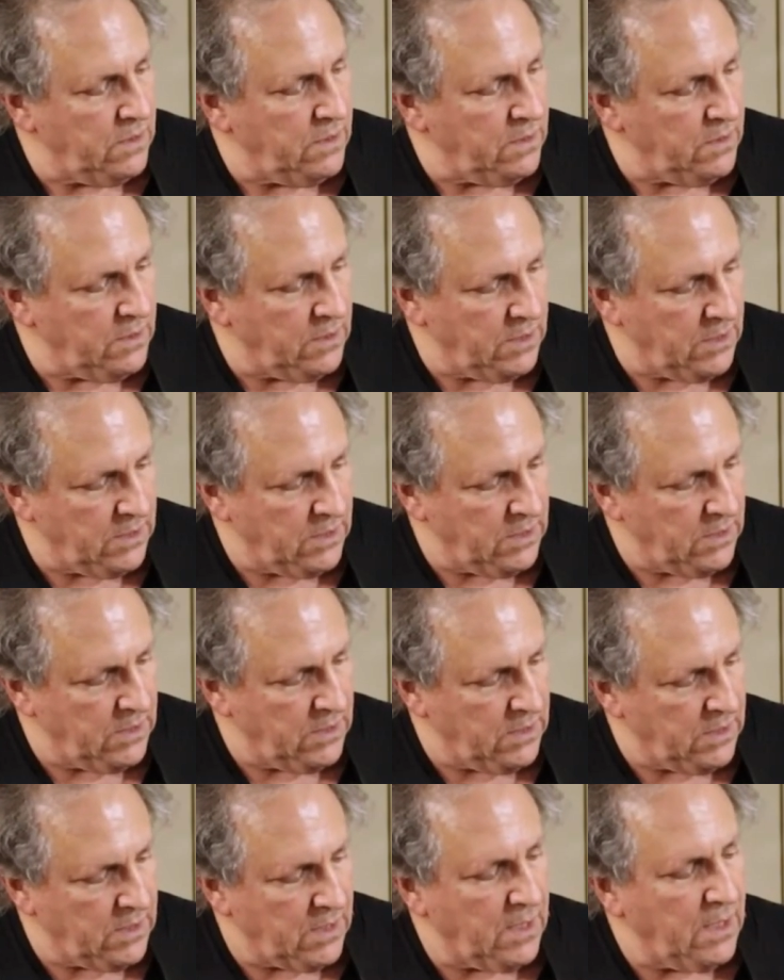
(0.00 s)

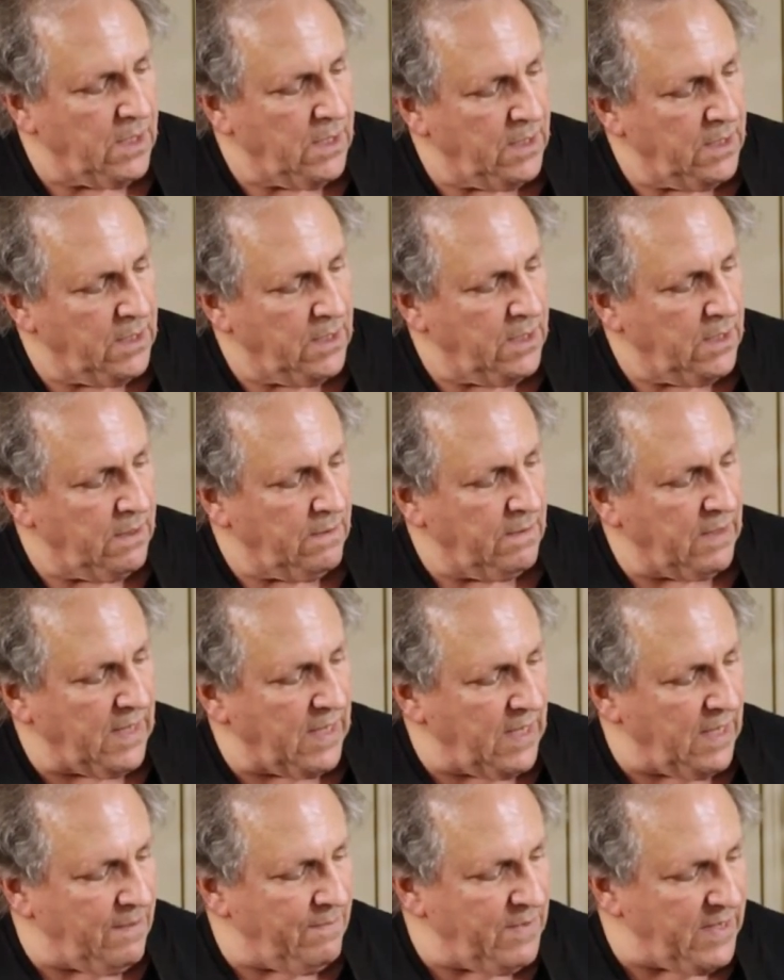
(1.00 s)

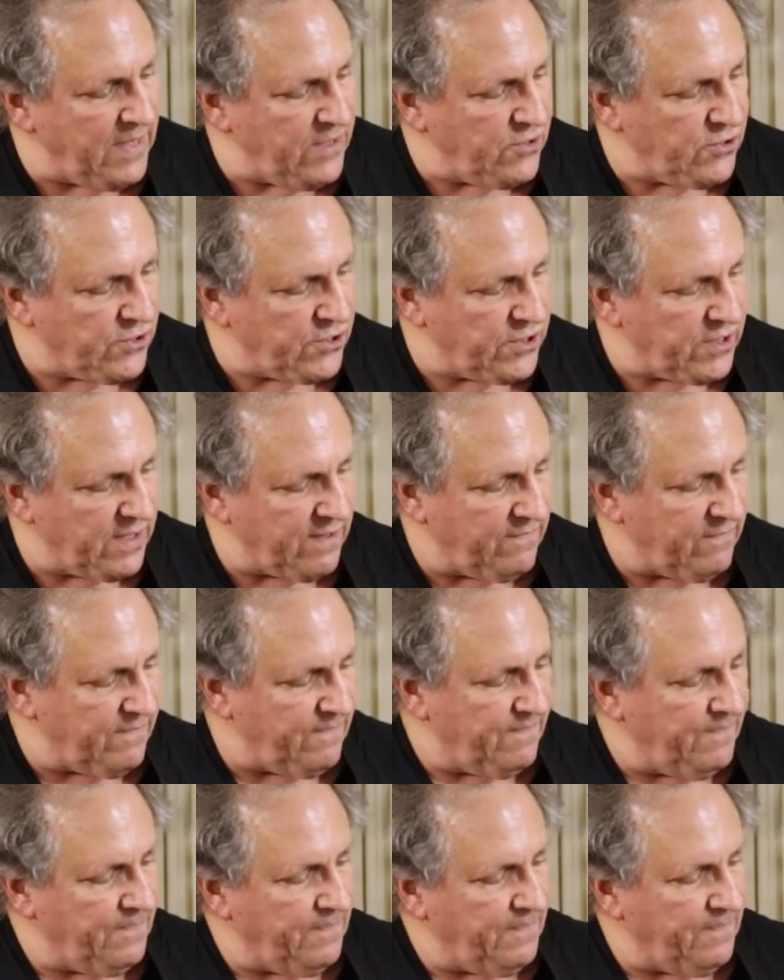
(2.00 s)
A major 7.